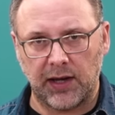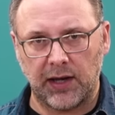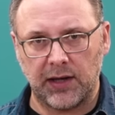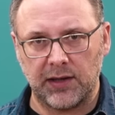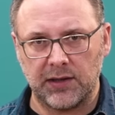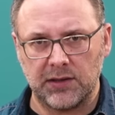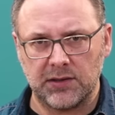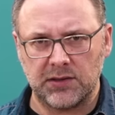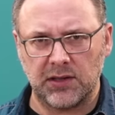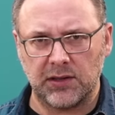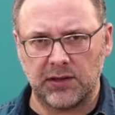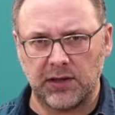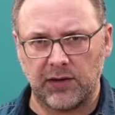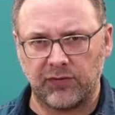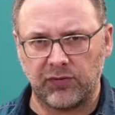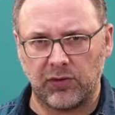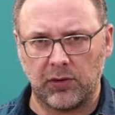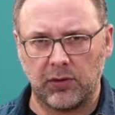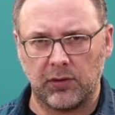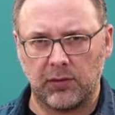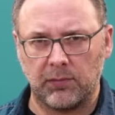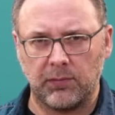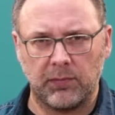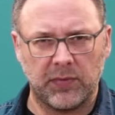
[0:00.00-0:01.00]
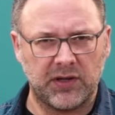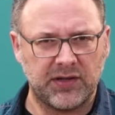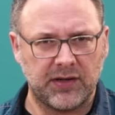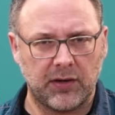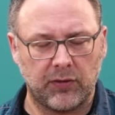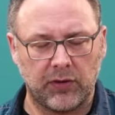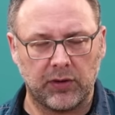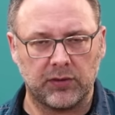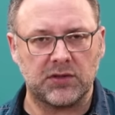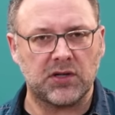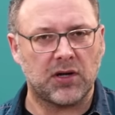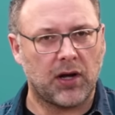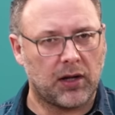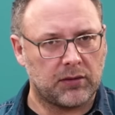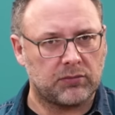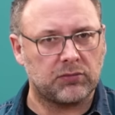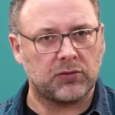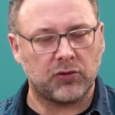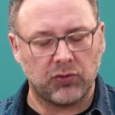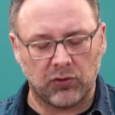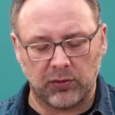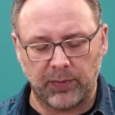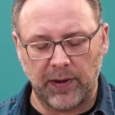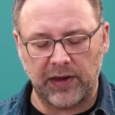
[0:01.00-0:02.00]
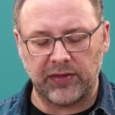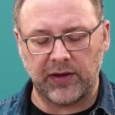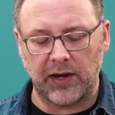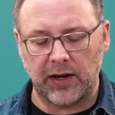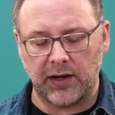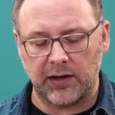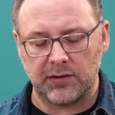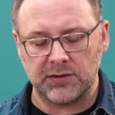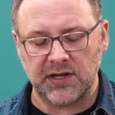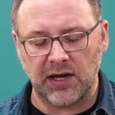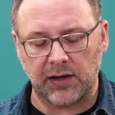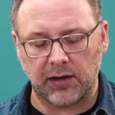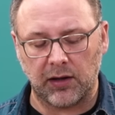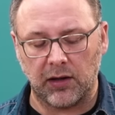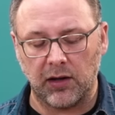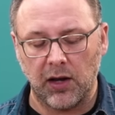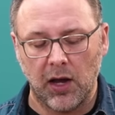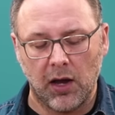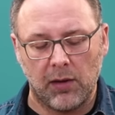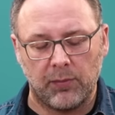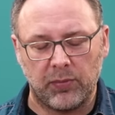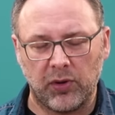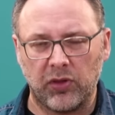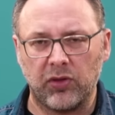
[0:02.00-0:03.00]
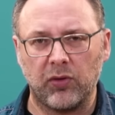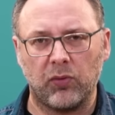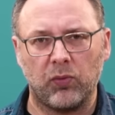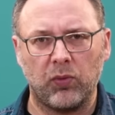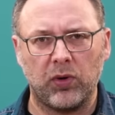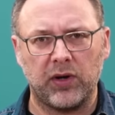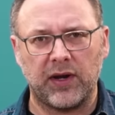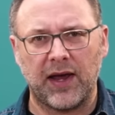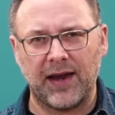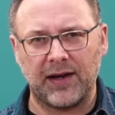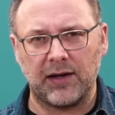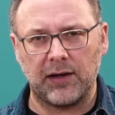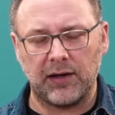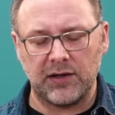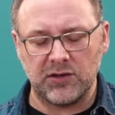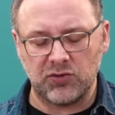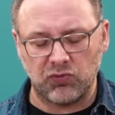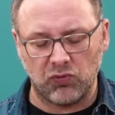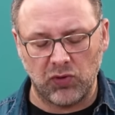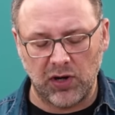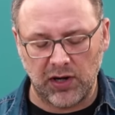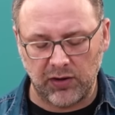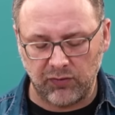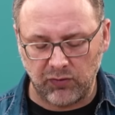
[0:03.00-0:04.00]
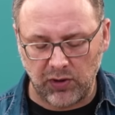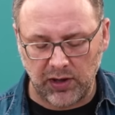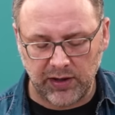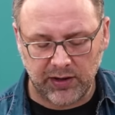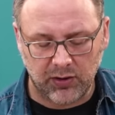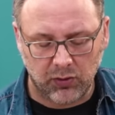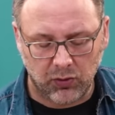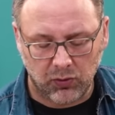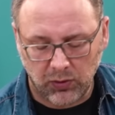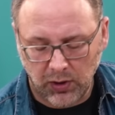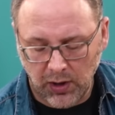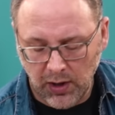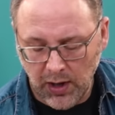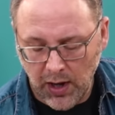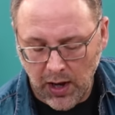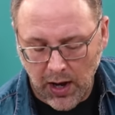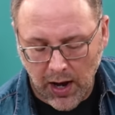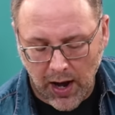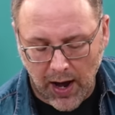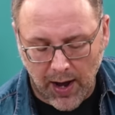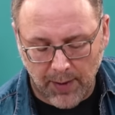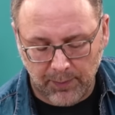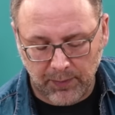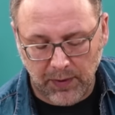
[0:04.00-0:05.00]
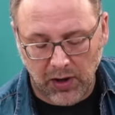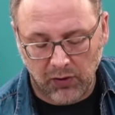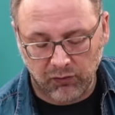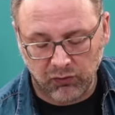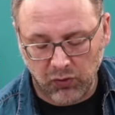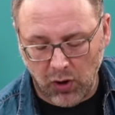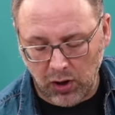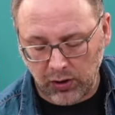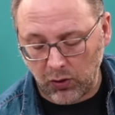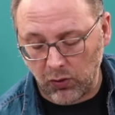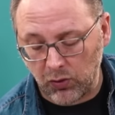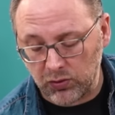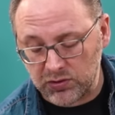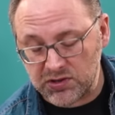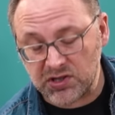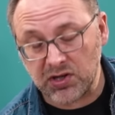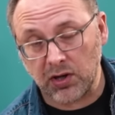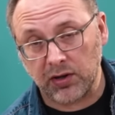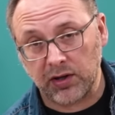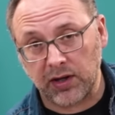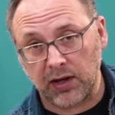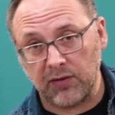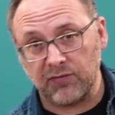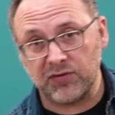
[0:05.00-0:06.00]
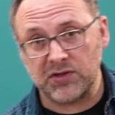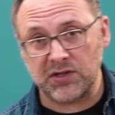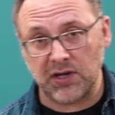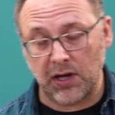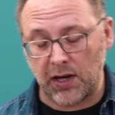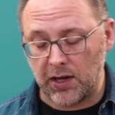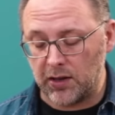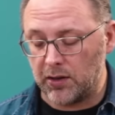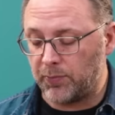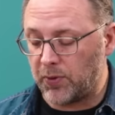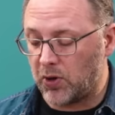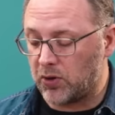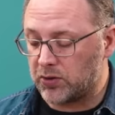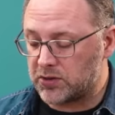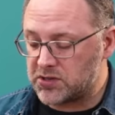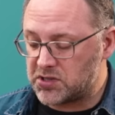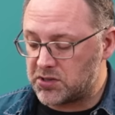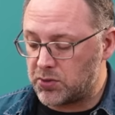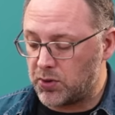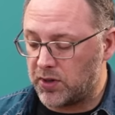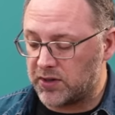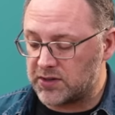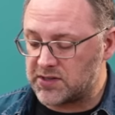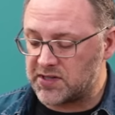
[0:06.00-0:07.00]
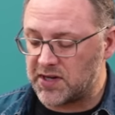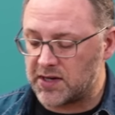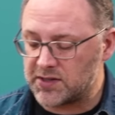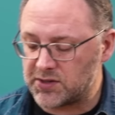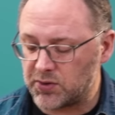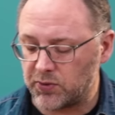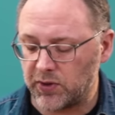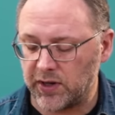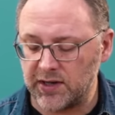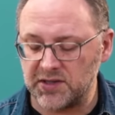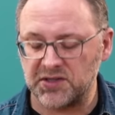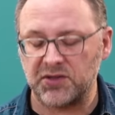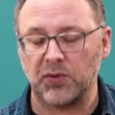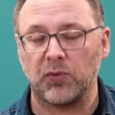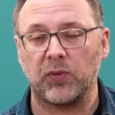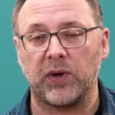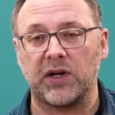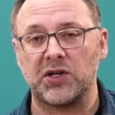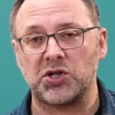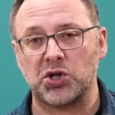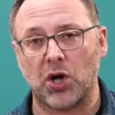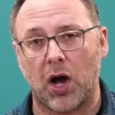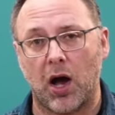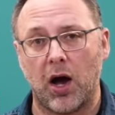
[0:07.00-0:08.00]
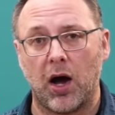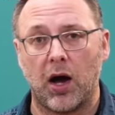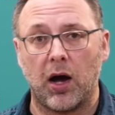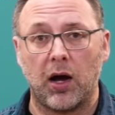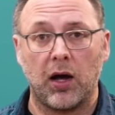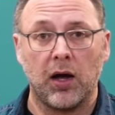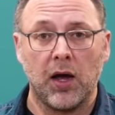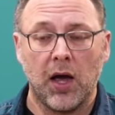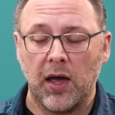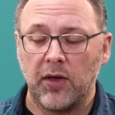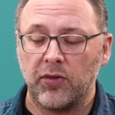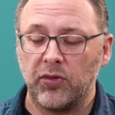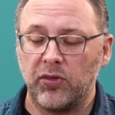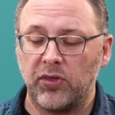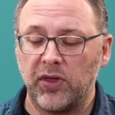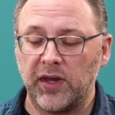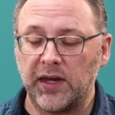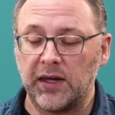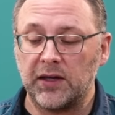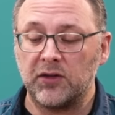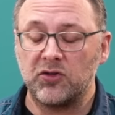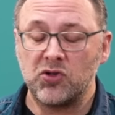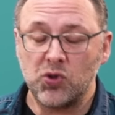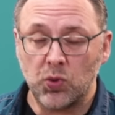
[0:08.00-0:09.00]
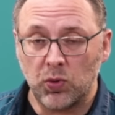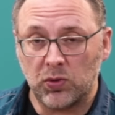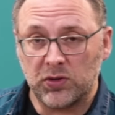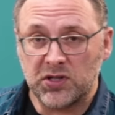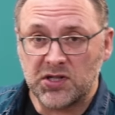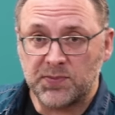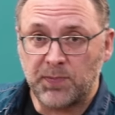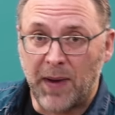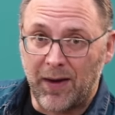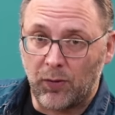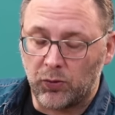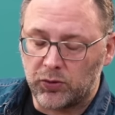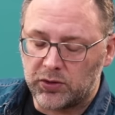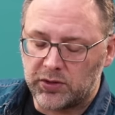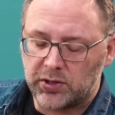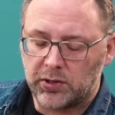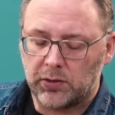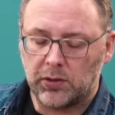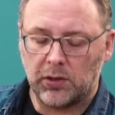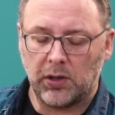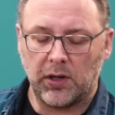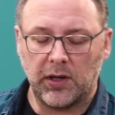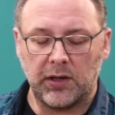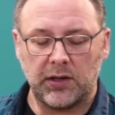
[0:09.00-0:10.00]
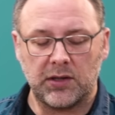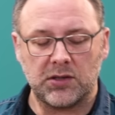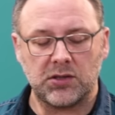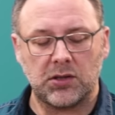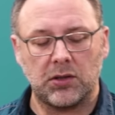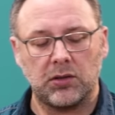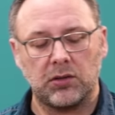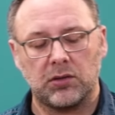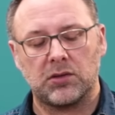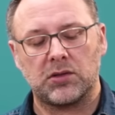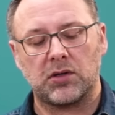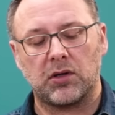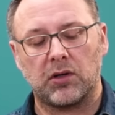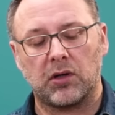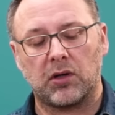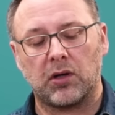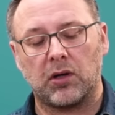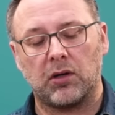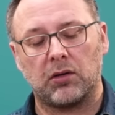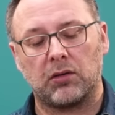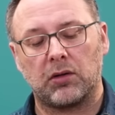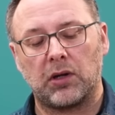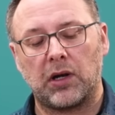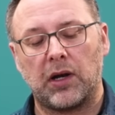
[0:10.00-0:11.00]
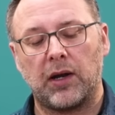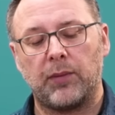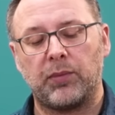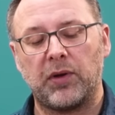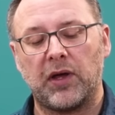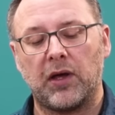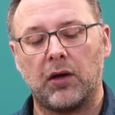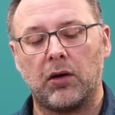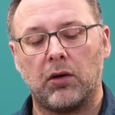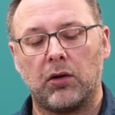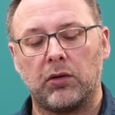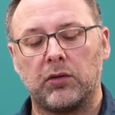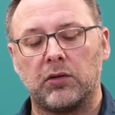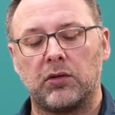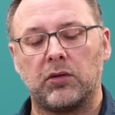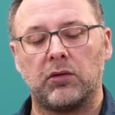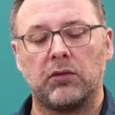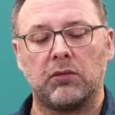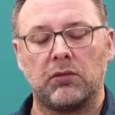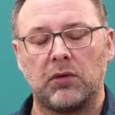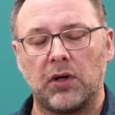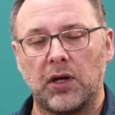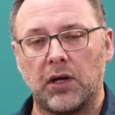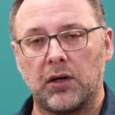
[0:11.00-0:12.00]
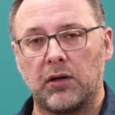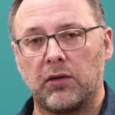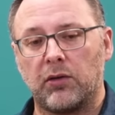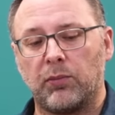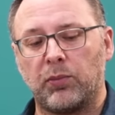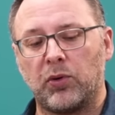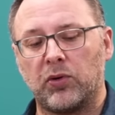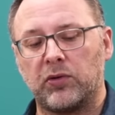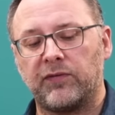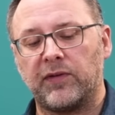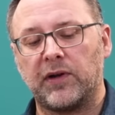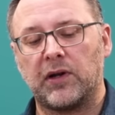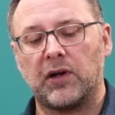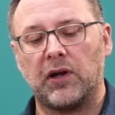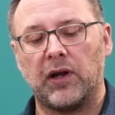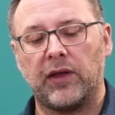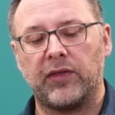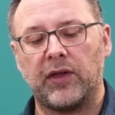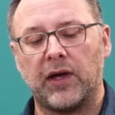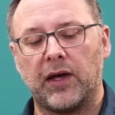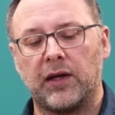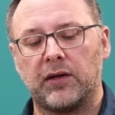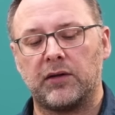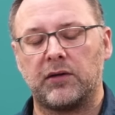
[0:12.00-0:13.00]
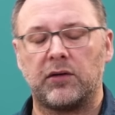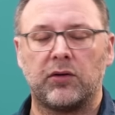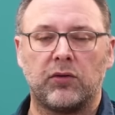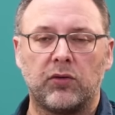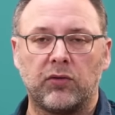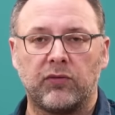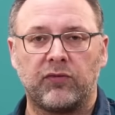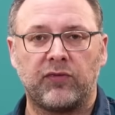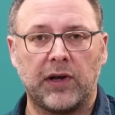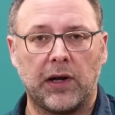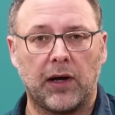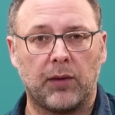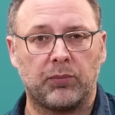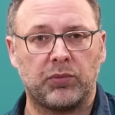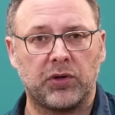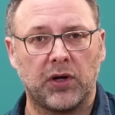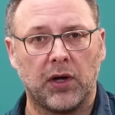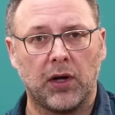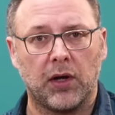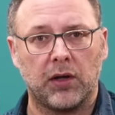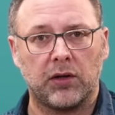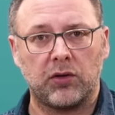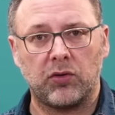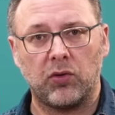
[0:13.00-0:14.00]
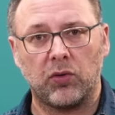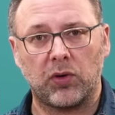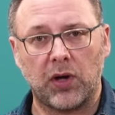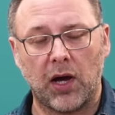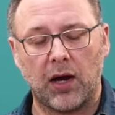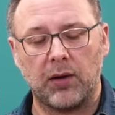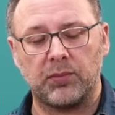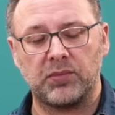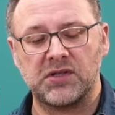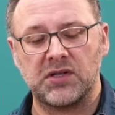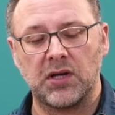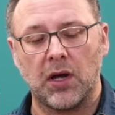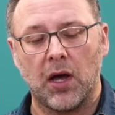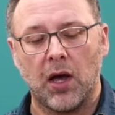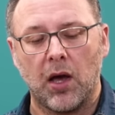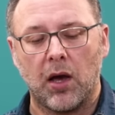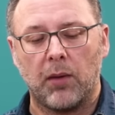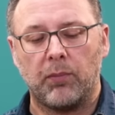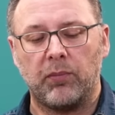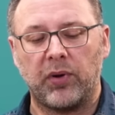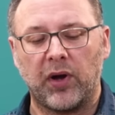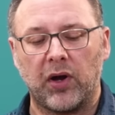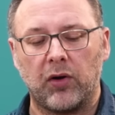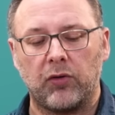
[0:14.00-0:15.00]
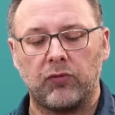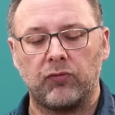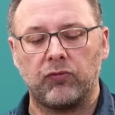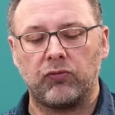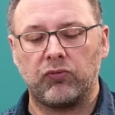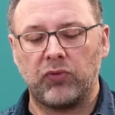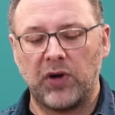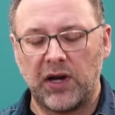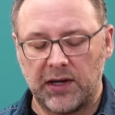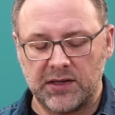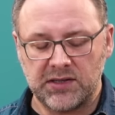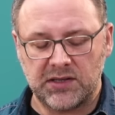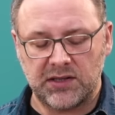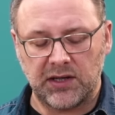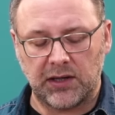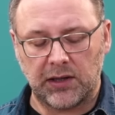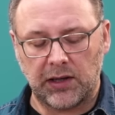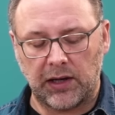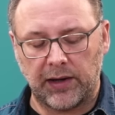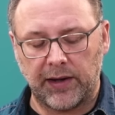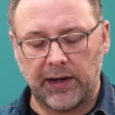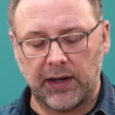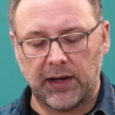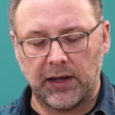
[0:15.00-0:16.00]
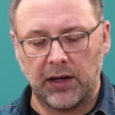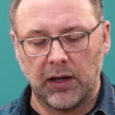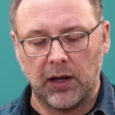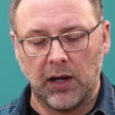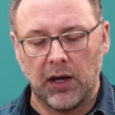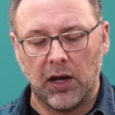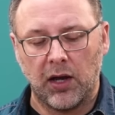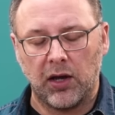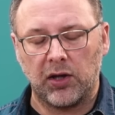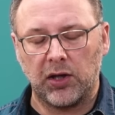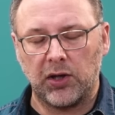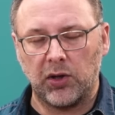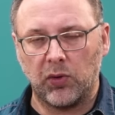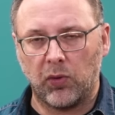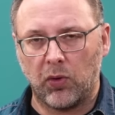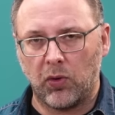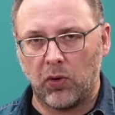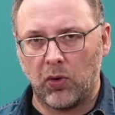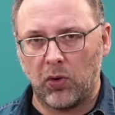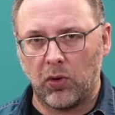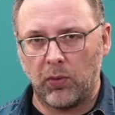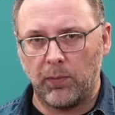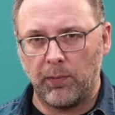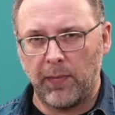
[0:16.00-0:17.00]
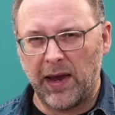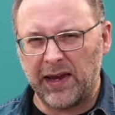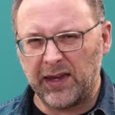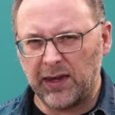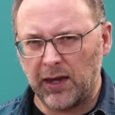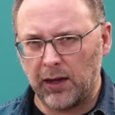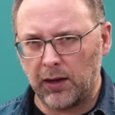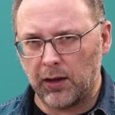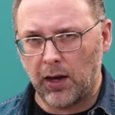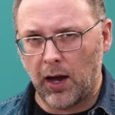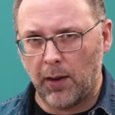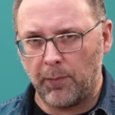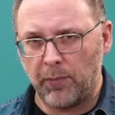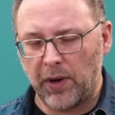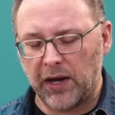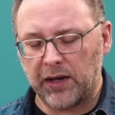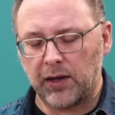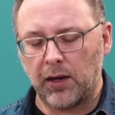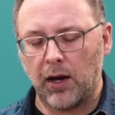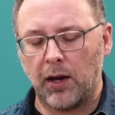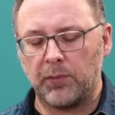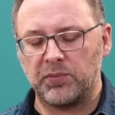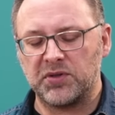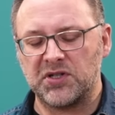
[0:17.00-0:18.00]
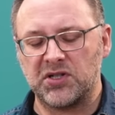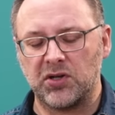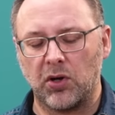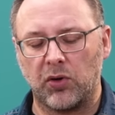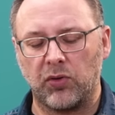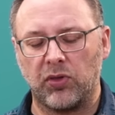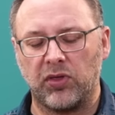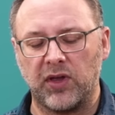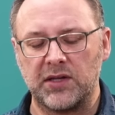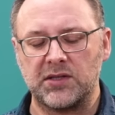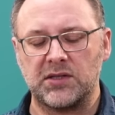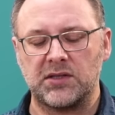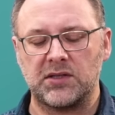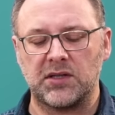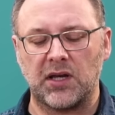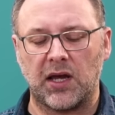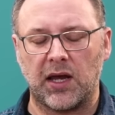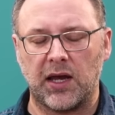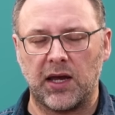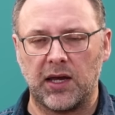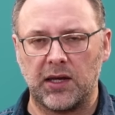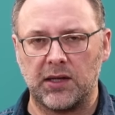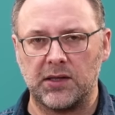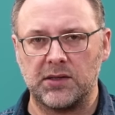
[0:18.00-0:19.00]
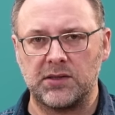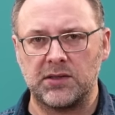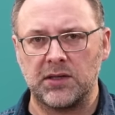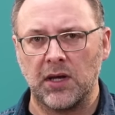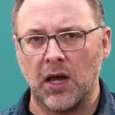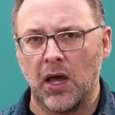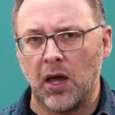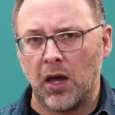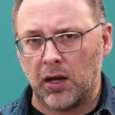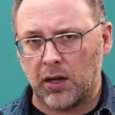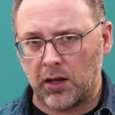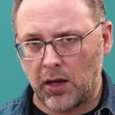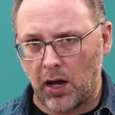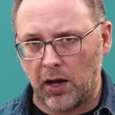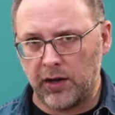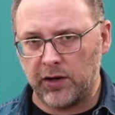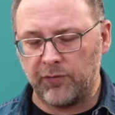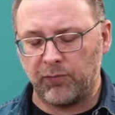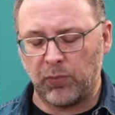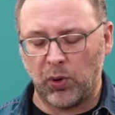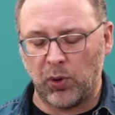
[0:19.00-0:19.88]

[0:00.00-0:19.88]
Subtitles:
is different materials. I'll talk about that in a second, but the wood handle is really, really cool. ROK also gives in the box 2 accessories, which are the dual spout edition, so you can clip it onto the end of the portafilter like that to fill up 2 cups, but realistically, you're making cup by cup, so this is kind of